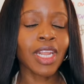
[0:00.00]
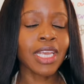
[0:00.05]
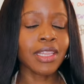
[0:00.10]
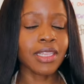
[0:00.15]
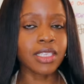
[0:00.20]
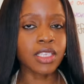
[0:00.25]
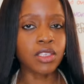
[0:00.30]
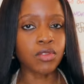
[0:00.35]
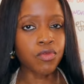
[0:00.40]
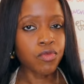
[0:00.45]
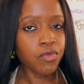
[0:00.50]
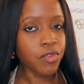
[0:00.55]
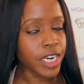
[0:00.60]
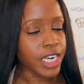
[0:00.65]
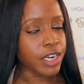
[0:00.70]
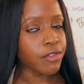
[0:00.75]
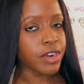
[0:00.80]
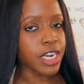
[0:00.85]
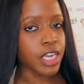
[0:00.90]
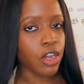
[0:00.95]
This is a
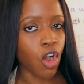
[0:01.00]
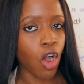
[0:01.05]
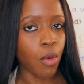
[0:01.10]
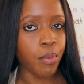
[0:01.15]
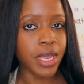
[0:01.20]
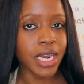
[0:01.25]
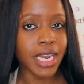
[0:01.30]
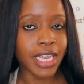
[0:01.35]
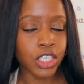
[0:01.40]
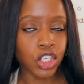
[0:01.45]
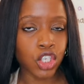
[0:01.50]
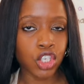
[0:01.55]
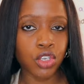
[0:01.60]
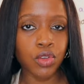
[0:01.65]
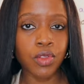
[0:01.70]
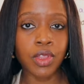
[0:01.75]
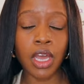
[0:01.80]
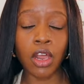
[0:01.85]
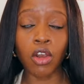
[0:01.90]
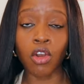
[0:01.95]
really, really common
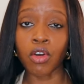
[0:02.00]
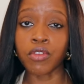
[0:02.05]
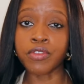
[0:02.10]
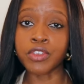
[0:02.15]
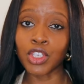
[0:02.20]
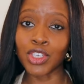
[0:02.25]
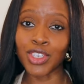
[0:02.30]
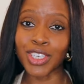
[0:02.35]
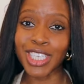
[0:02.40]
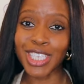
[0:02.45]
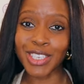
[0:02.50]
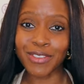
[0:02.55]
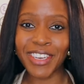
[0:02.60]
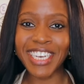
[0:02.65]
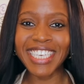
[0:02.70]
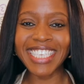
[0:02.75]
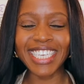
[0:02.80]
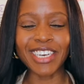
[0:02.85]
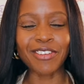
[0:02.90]
issue that a lot of students face.